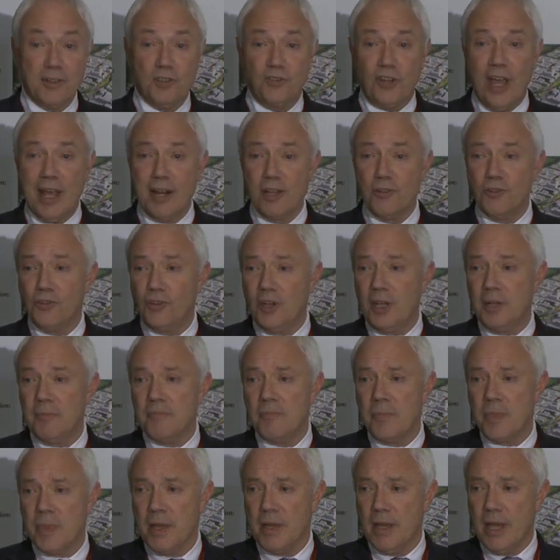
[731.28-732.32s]
challenging
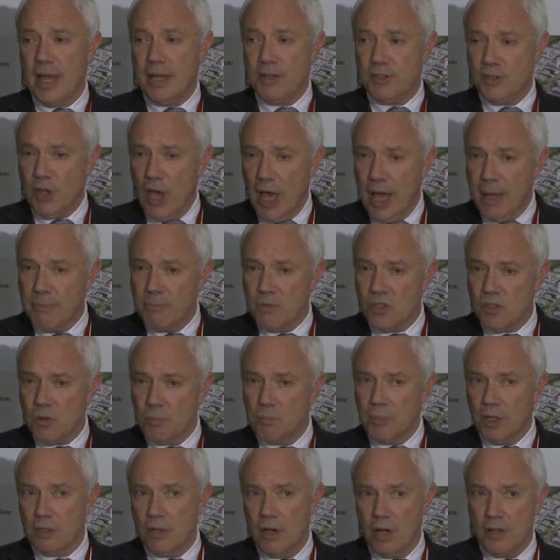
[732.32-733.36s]
at times
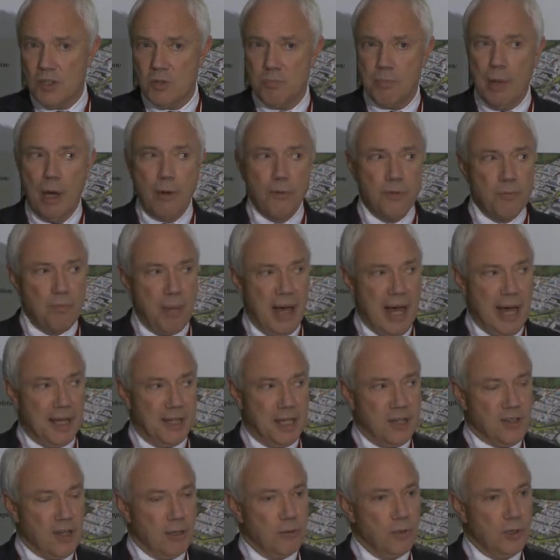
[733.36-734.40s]
because both
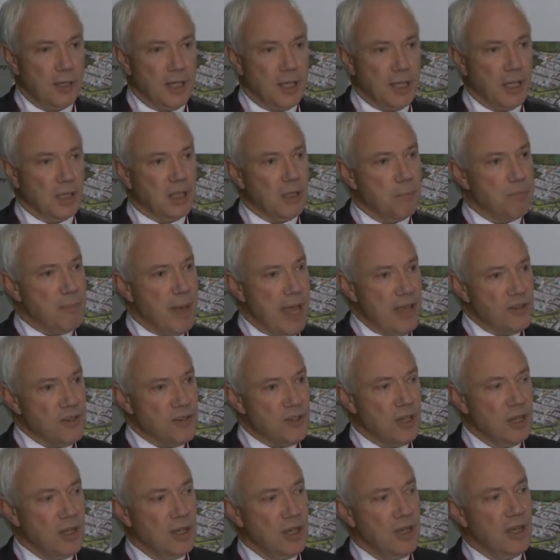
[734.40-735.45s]
parties are looking at the
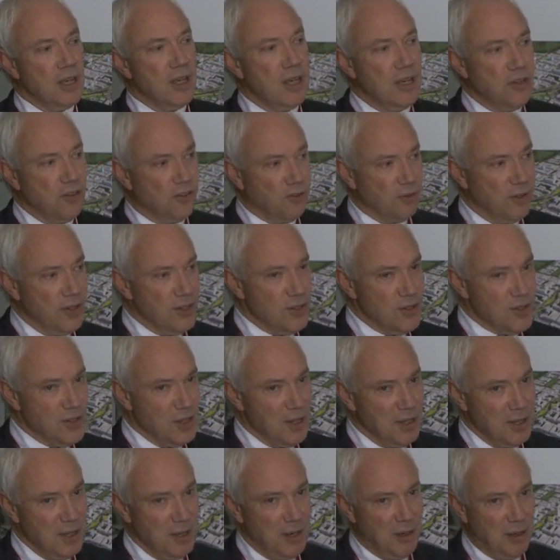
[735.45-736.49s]
best interest
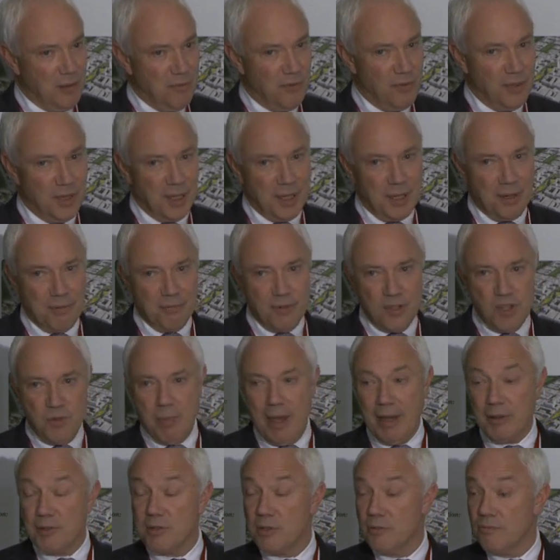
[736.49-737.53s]
of their
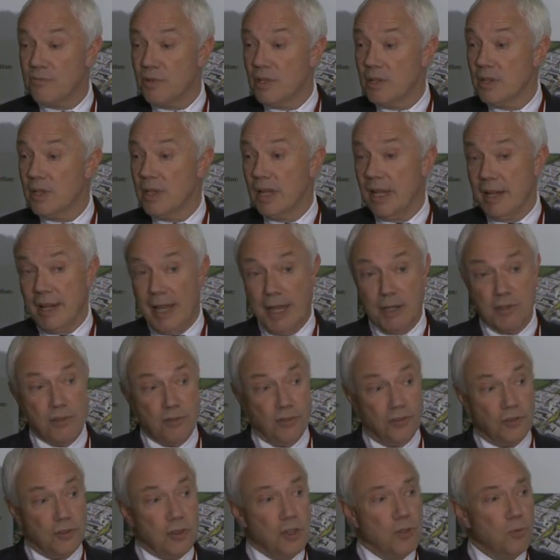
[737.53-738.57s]
respective
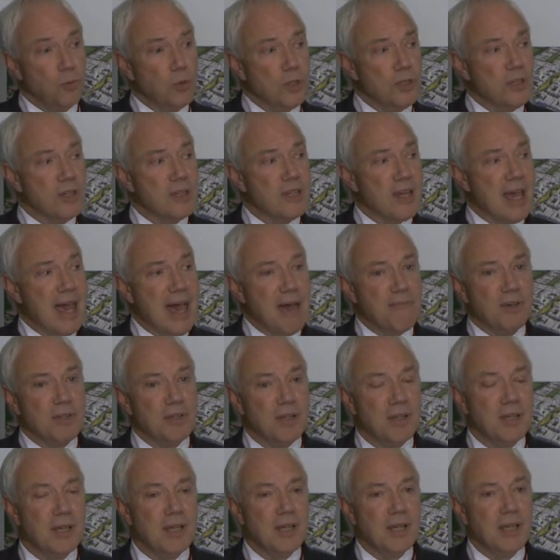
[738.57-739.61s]
electors, and you wouldn't have
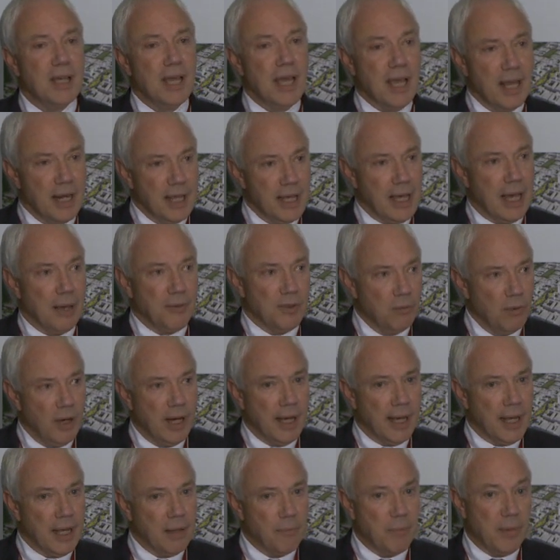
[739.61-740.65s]
it any other
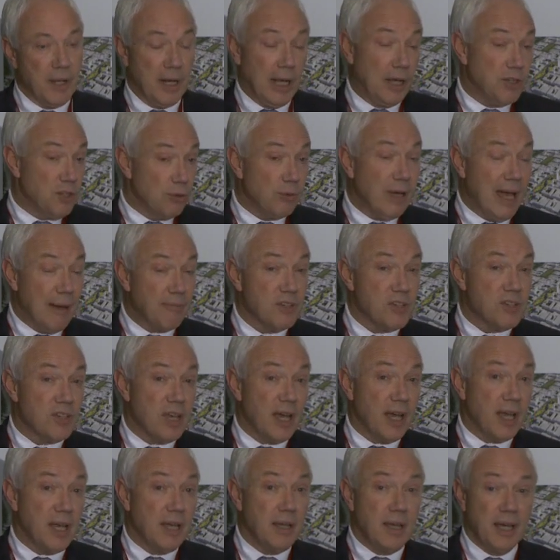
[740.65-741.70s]
way. But I do have to
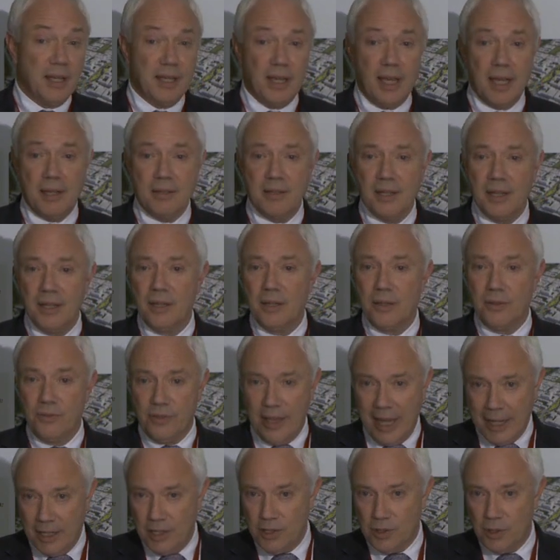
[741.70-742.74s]
say again,
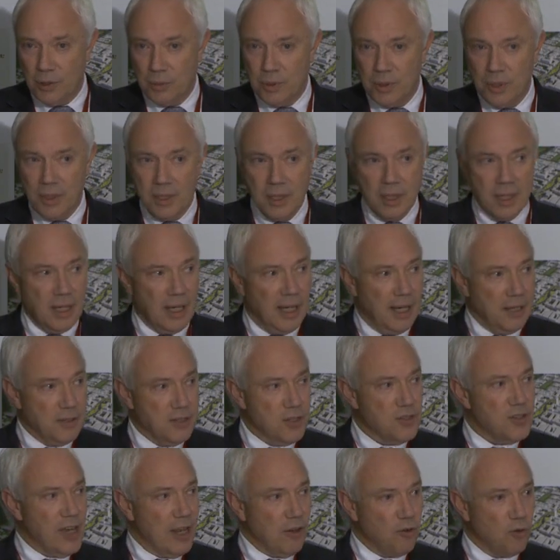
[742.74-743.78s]
thank you
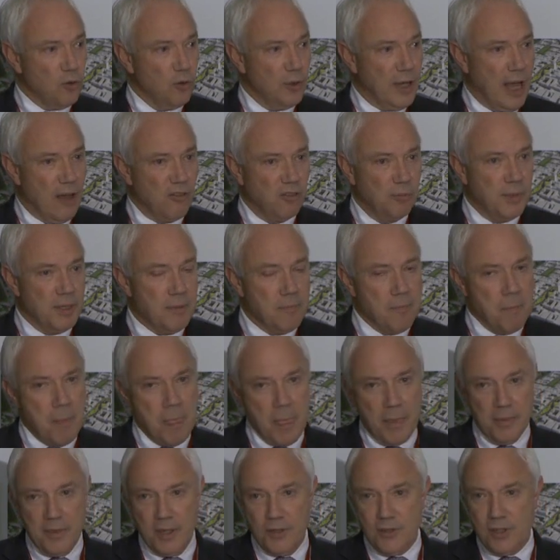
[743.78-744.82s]
to central government.
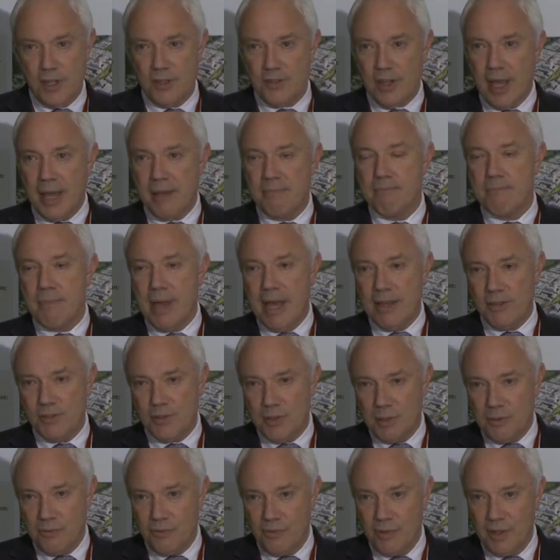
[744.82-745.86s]
This is a
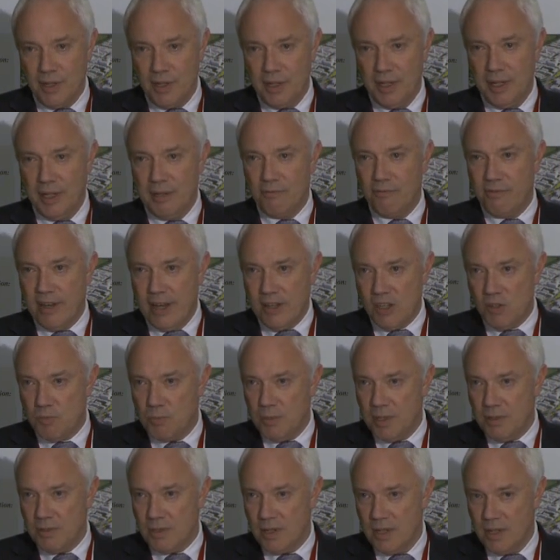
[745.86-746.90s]
massive
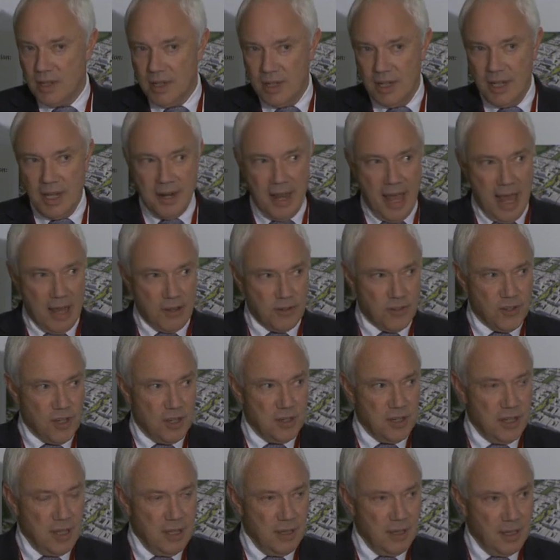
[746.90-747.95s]
investment in our
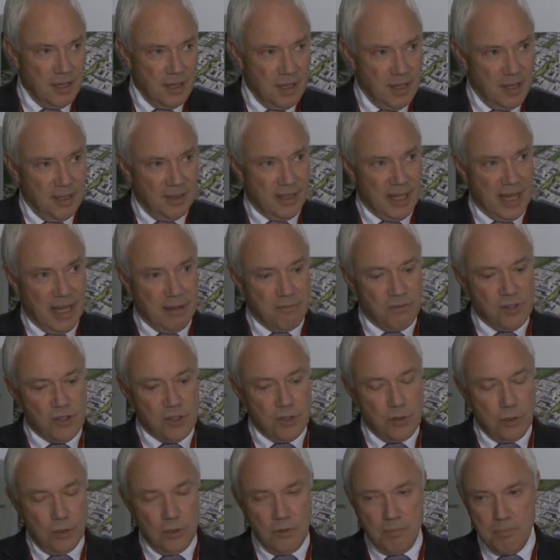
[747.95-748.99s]
city. They have
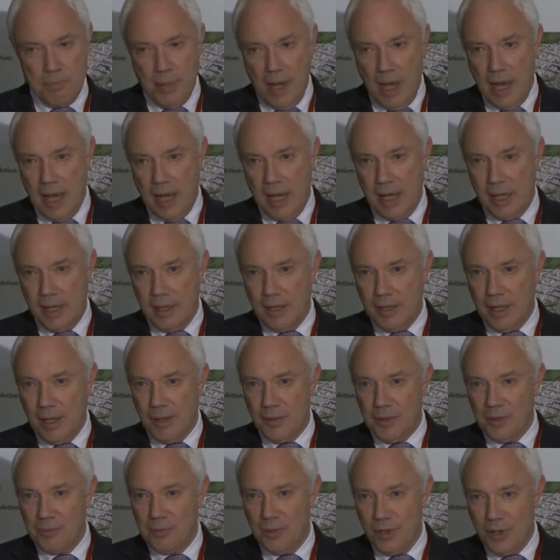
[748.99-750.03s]
stood by
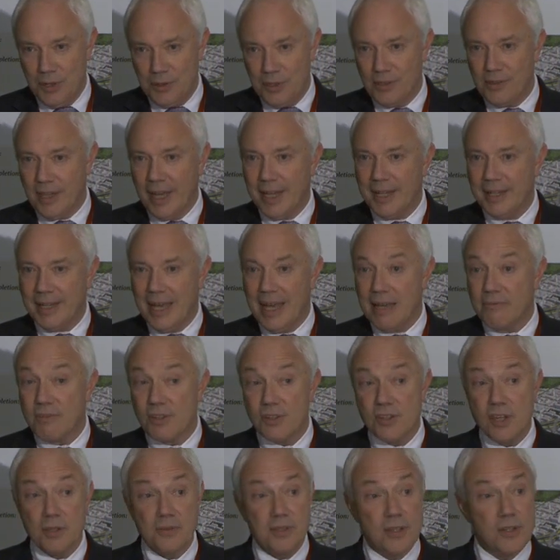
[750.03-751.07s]
the word that they gave
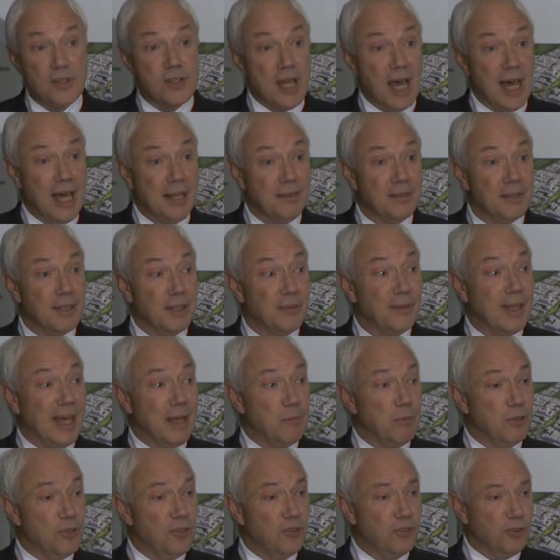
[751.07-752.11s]
us at the start, that
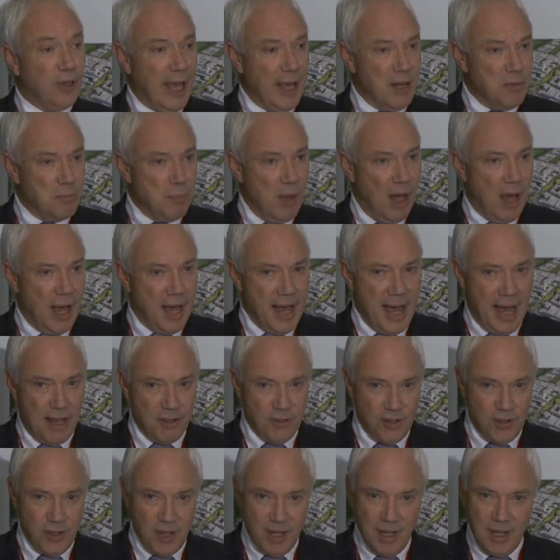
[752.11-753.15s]
they would stand by
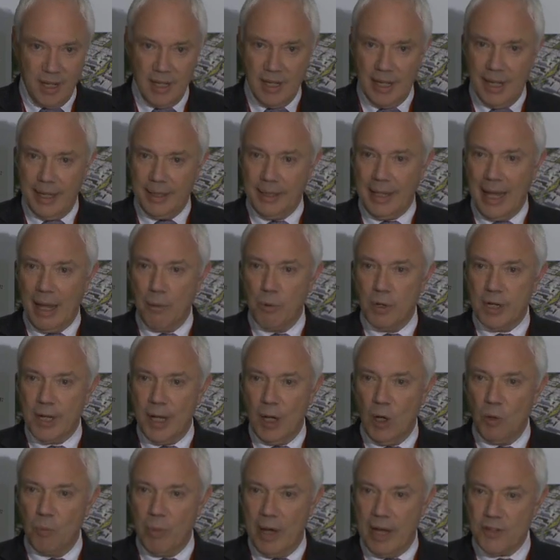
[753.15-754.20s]
us and they would
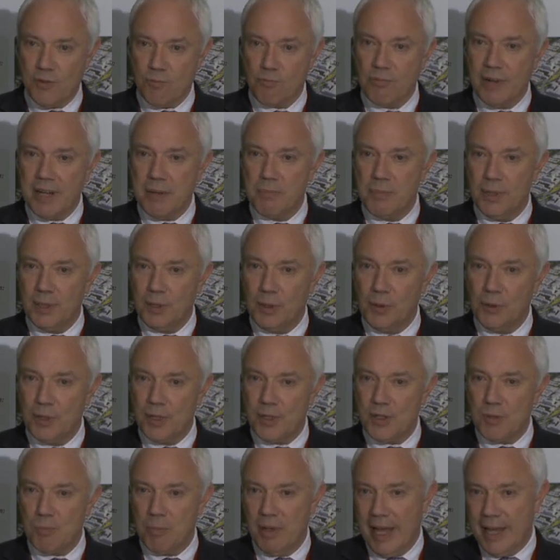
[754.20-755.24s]
help us rebuild
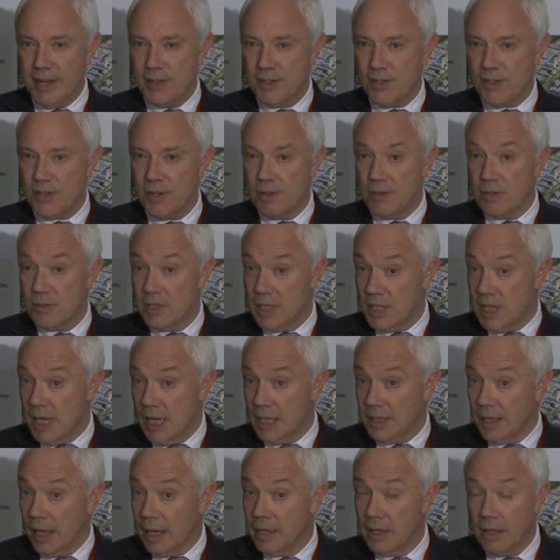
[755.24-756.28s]
this place
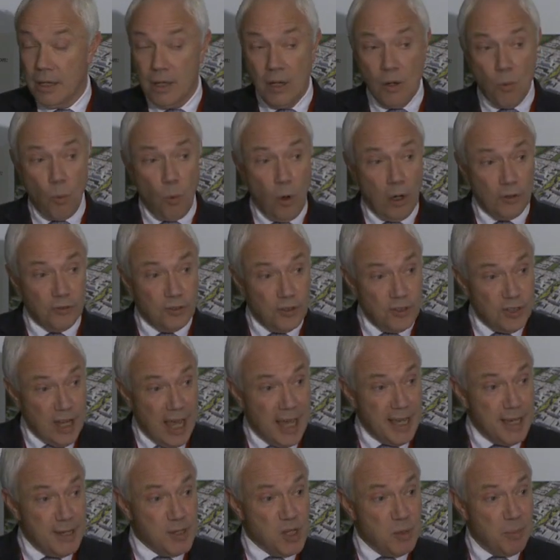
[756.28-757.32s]
together. What
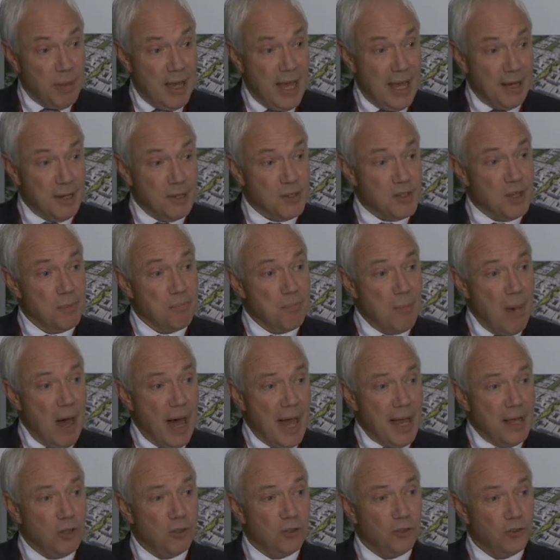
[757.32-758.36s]
today is about is a
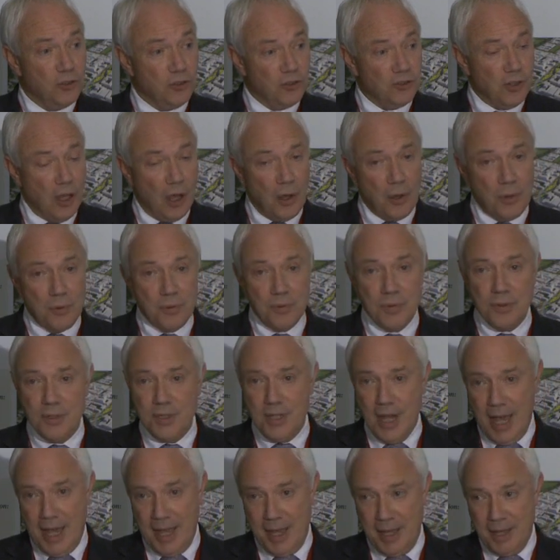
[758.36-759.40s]
milestone
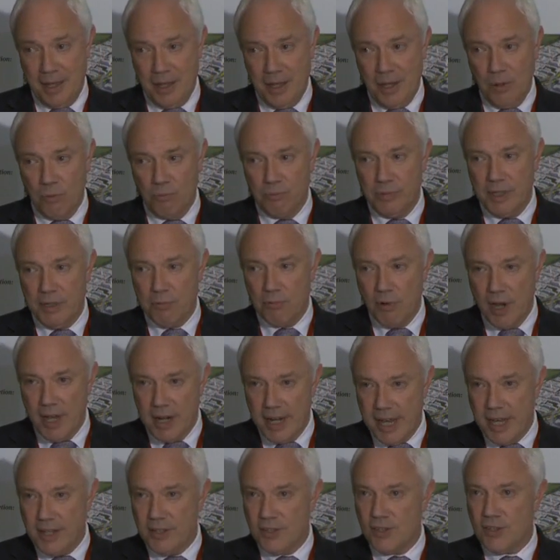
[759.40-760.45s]
day. We
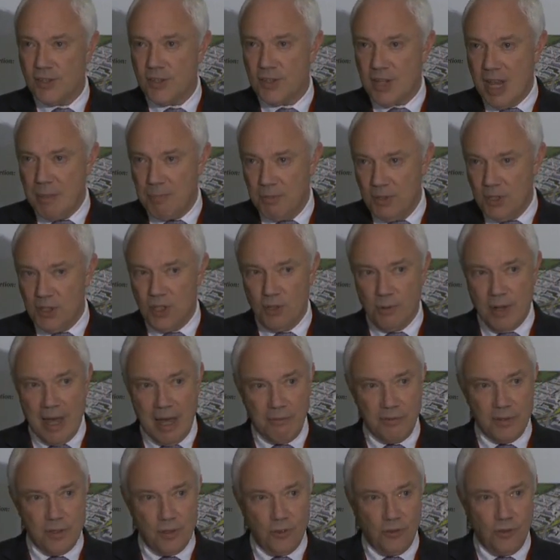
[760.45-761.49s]
really step into
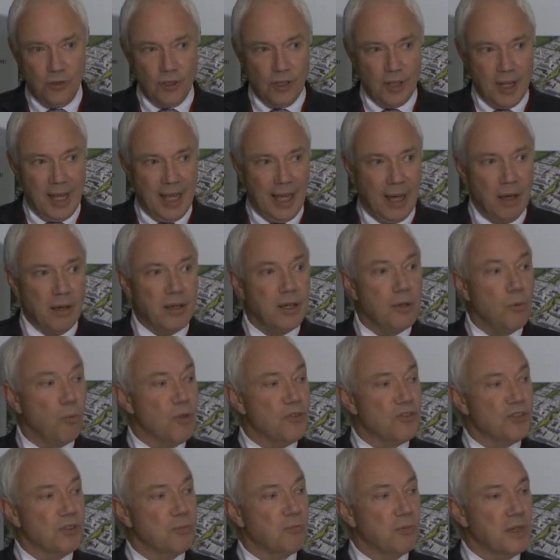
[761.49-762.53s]
our future now
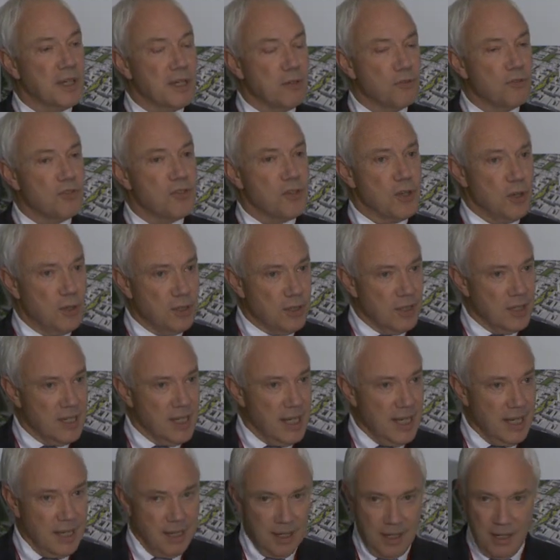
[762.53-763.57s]
with some real
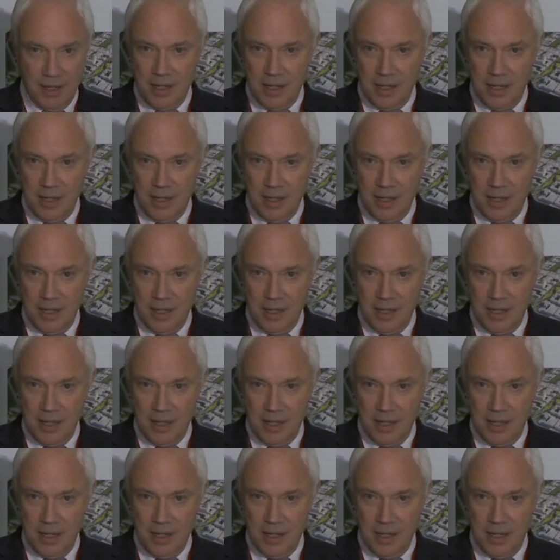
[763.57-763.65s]
certainty